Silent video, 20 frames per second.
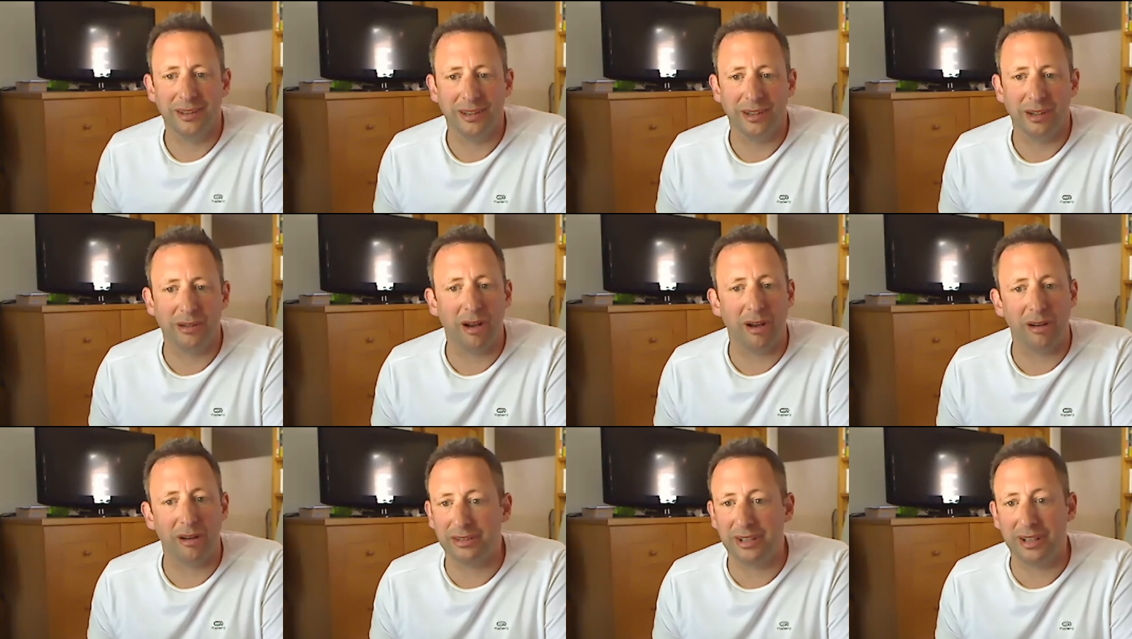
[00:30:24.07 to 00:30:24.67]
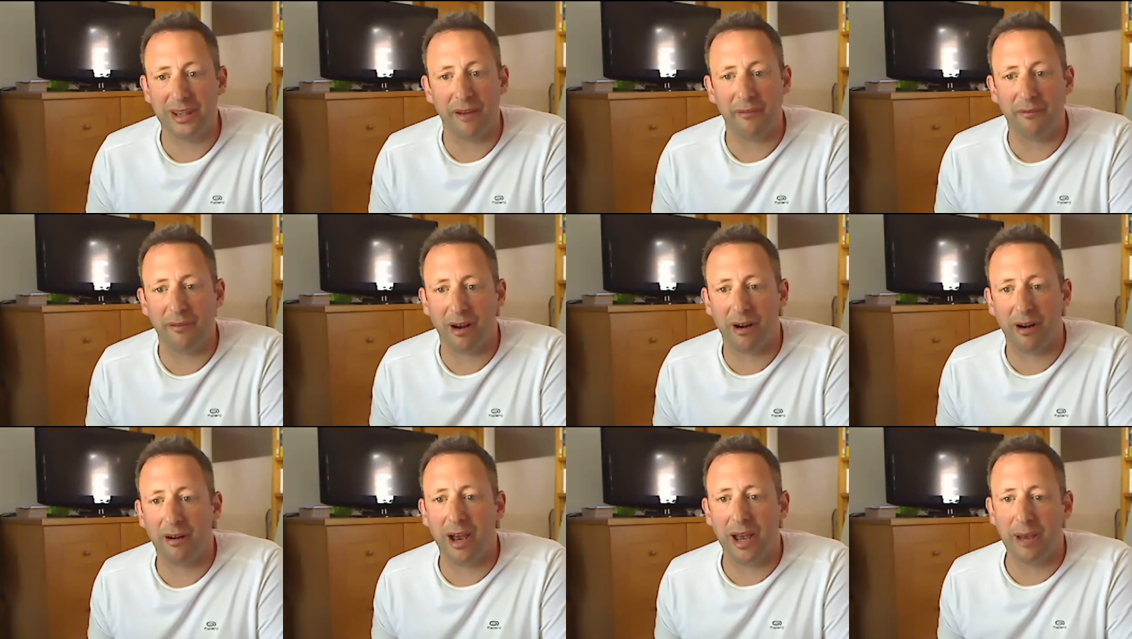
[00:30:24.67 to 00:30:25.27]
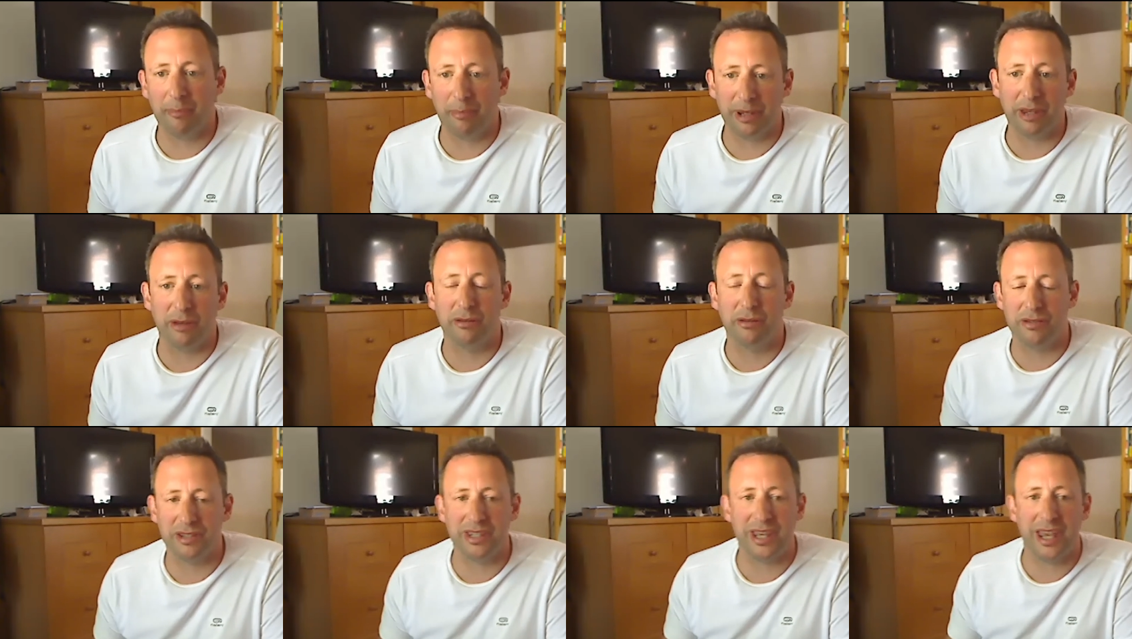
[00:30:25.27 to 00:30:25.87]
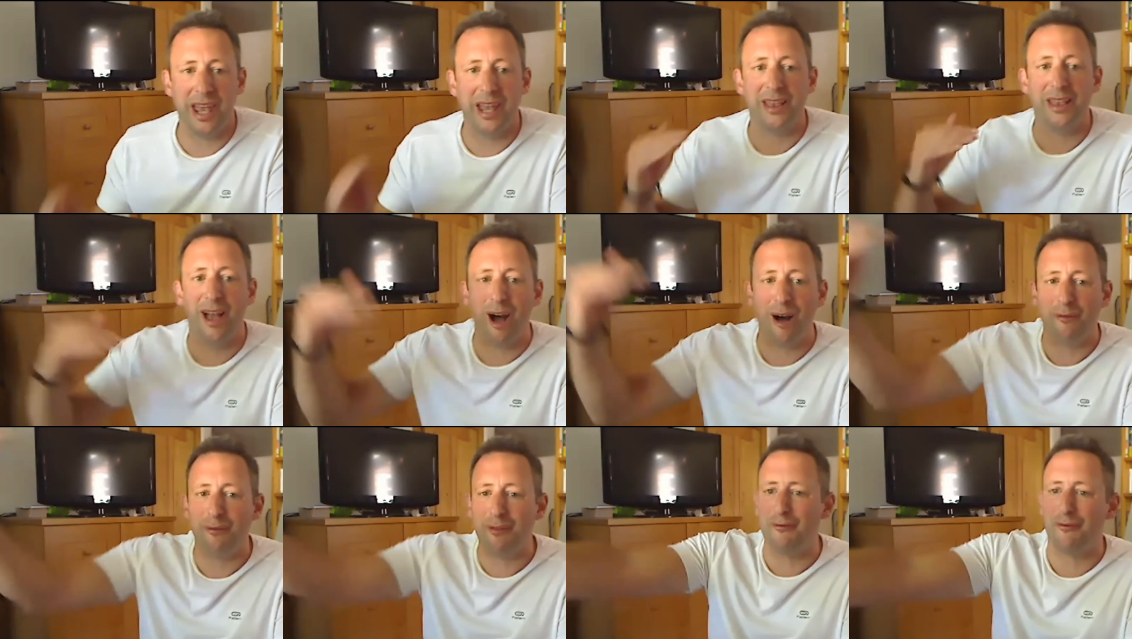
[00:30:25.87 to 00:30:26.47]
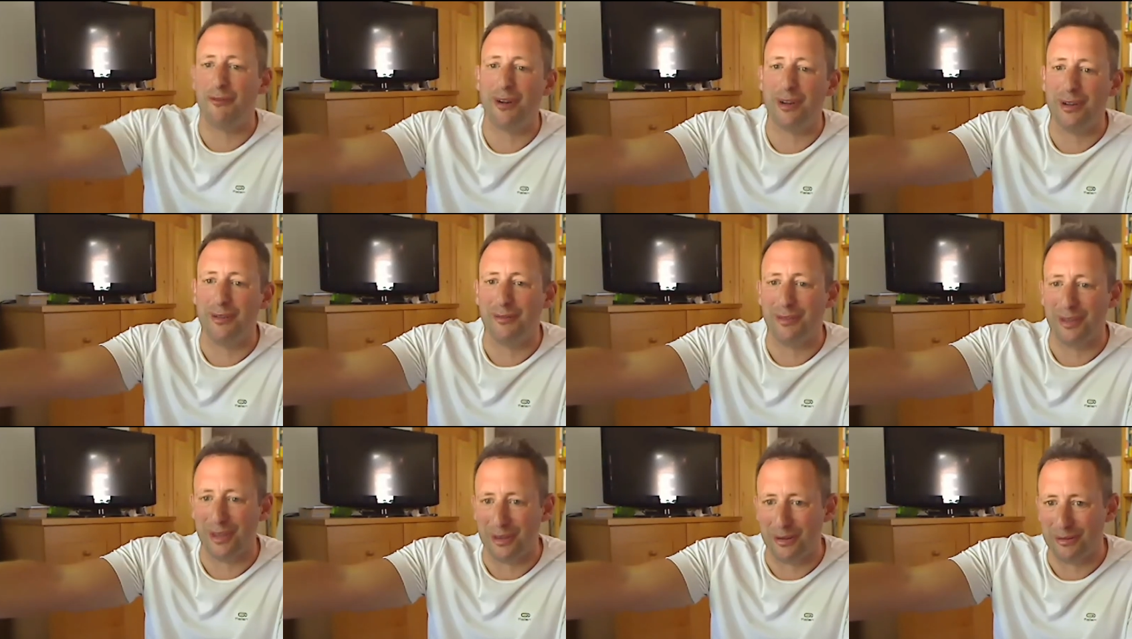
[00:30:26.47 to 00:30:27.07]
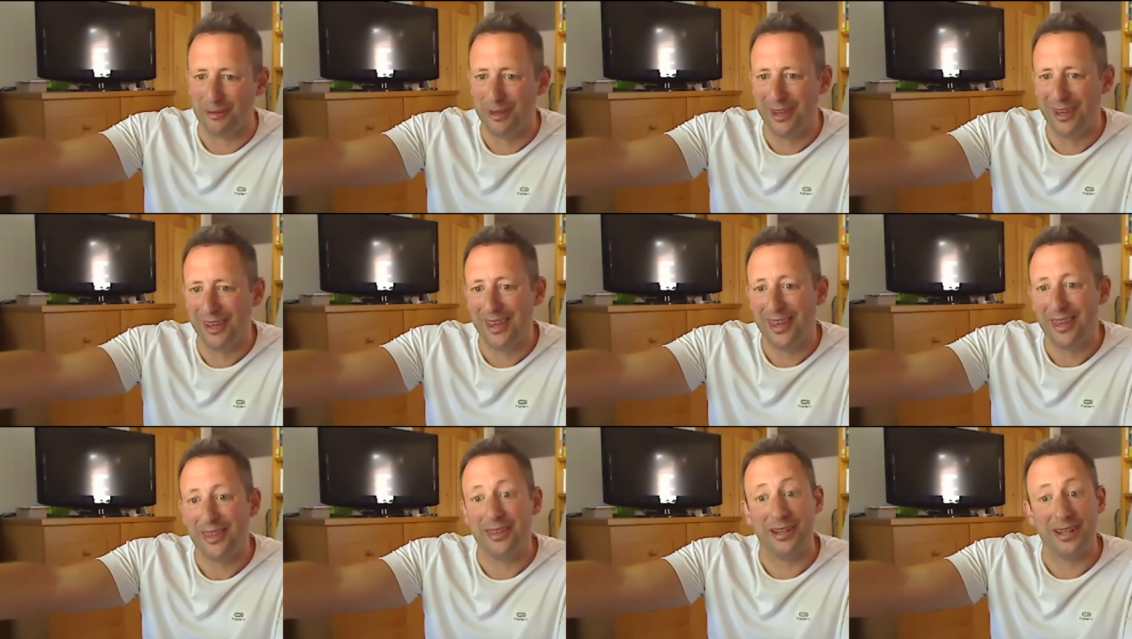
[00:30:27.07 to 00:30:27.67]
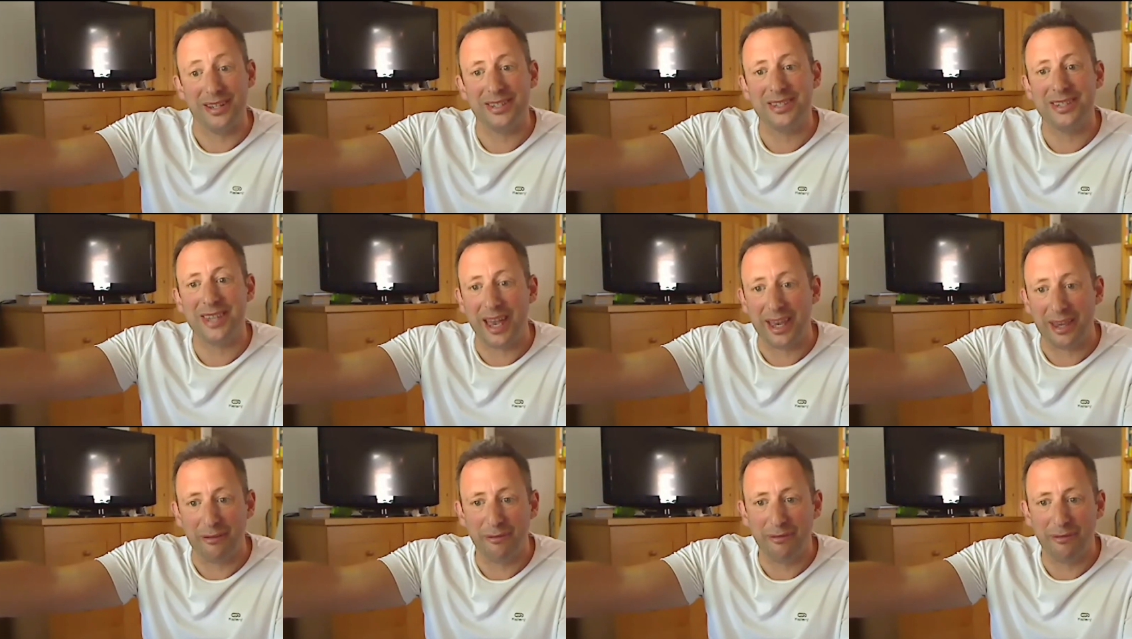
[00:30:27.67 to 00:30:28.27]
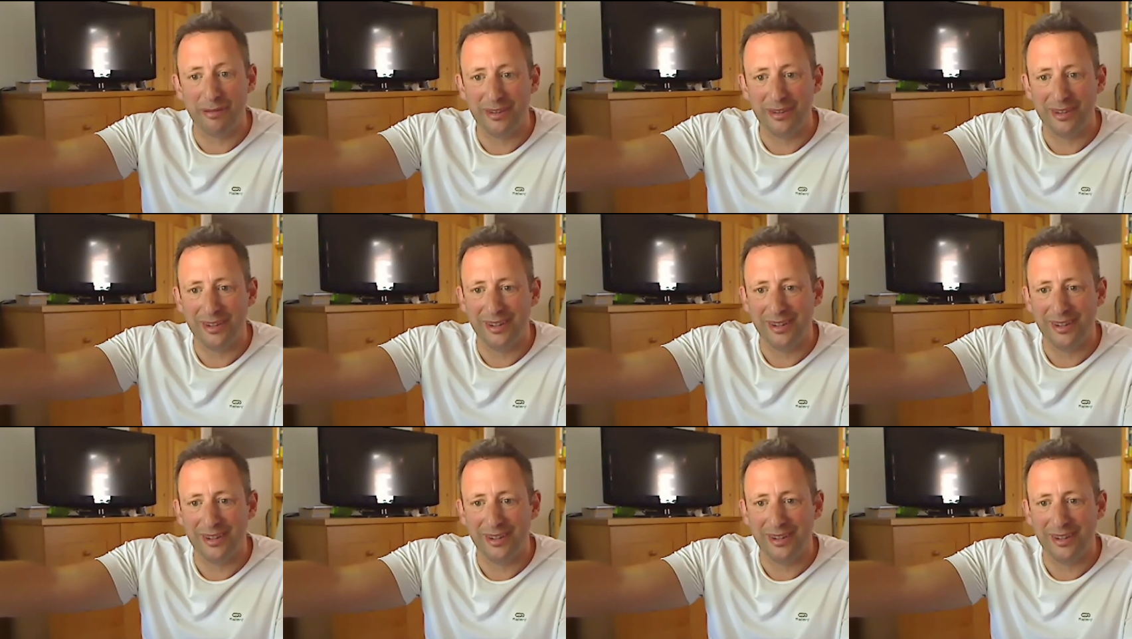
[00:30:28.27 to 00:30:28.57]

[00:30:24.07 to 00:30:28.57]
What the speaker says: You can't see that far ahead, but you can see enough in front of you that it's safe.